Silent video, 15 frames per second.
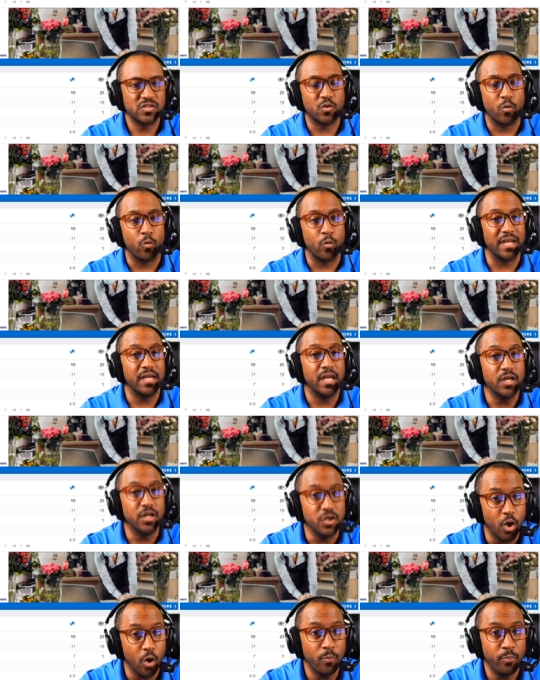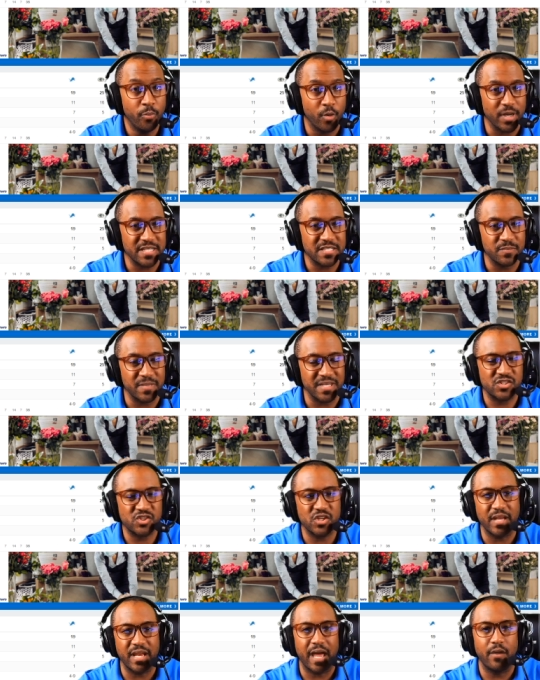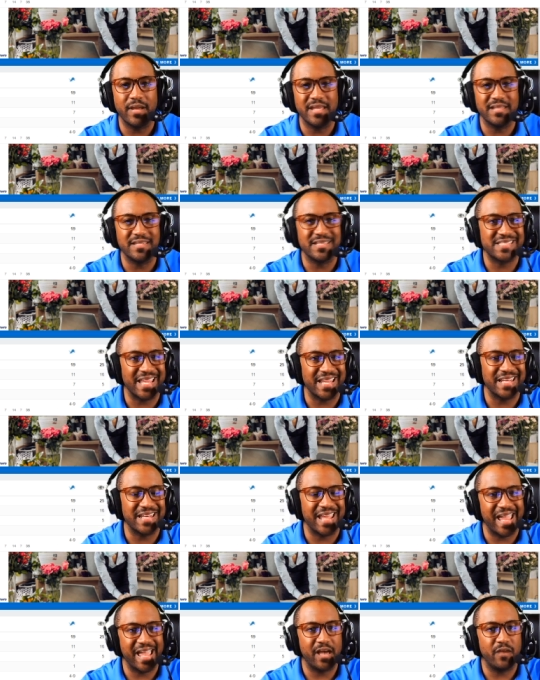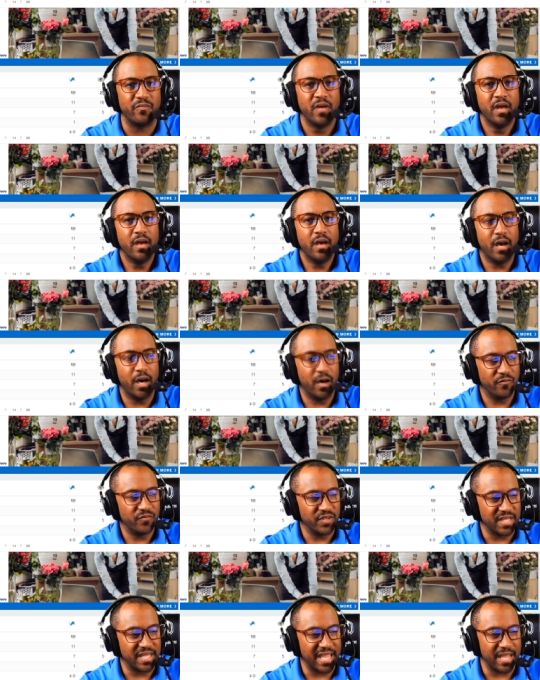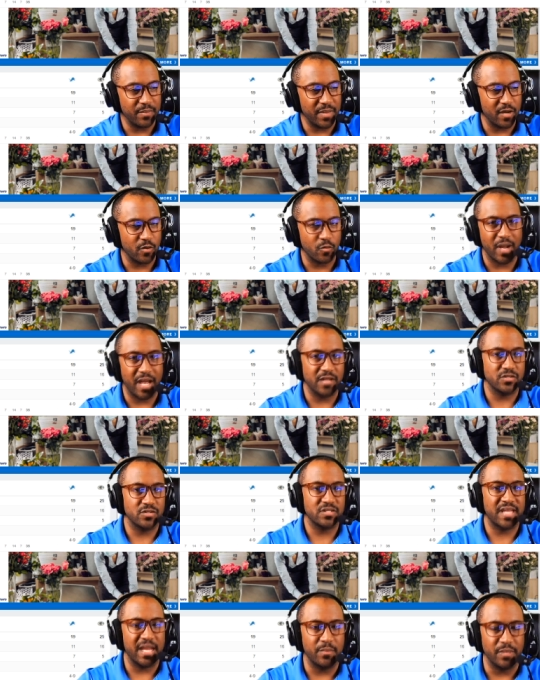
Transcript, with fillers: scoring no points, being shut out in the second half of the game. Aaron Rodgers